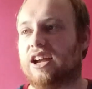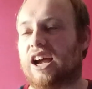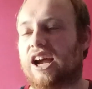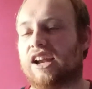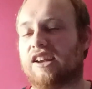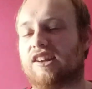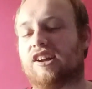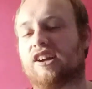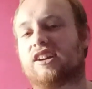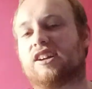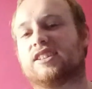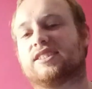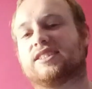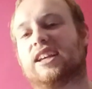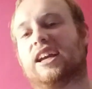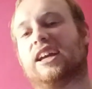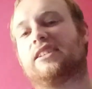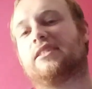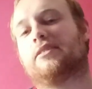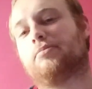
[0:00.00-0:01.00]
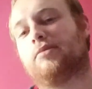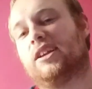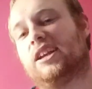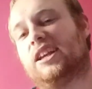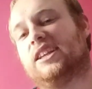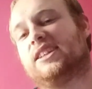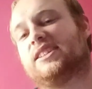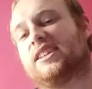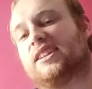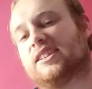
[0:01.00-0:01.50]
And like I said,
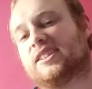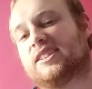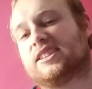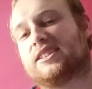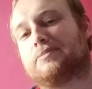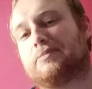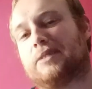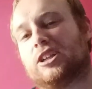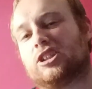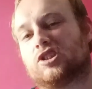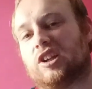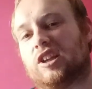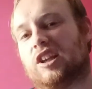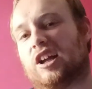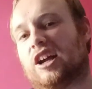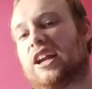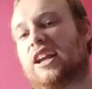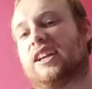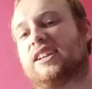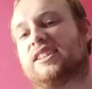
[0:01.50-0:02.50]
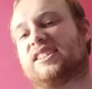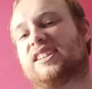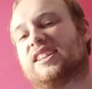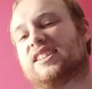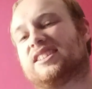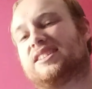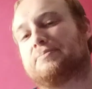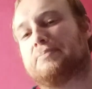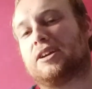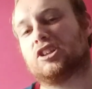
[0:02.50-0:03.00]
please smash the likes,
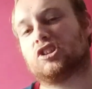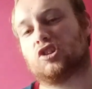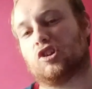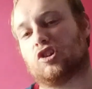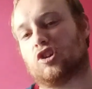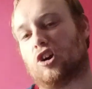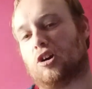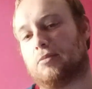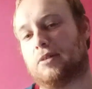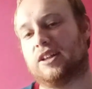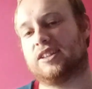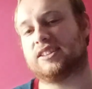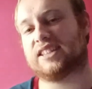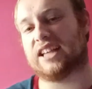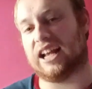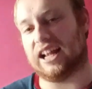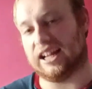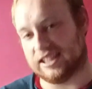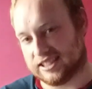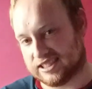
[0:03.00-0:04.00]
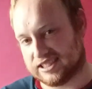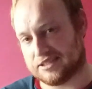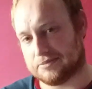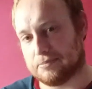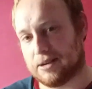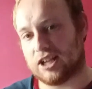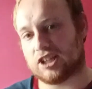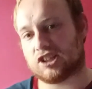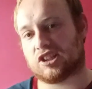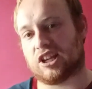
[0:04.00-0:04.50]
smash the comments, and
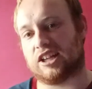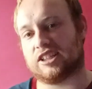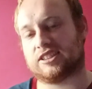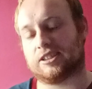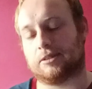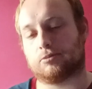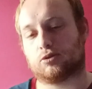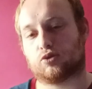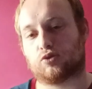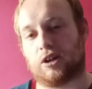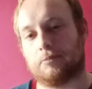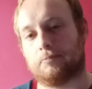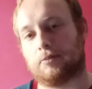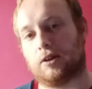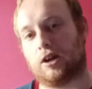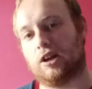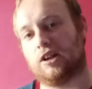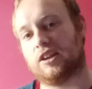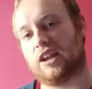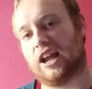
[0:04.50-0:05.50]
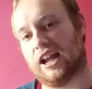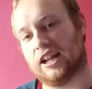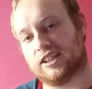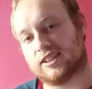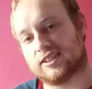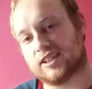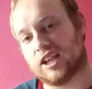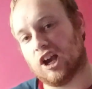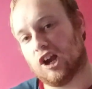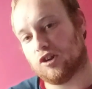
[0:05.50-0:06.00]
smash that subscribe button, and
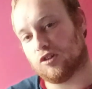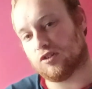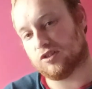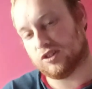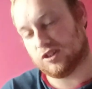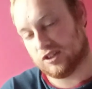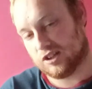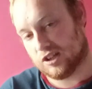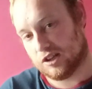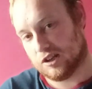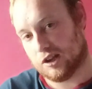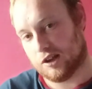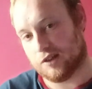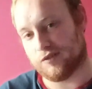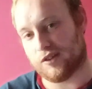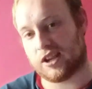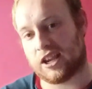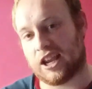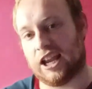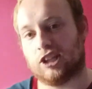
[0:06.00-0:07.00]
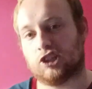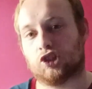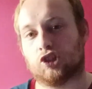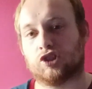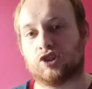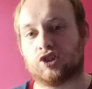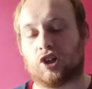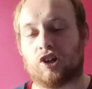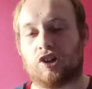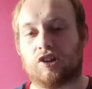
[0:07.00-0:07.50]
turn on the
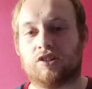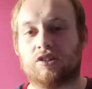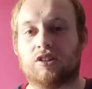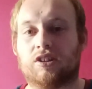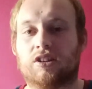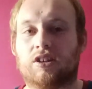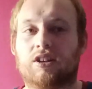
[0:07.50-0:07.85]
notifications on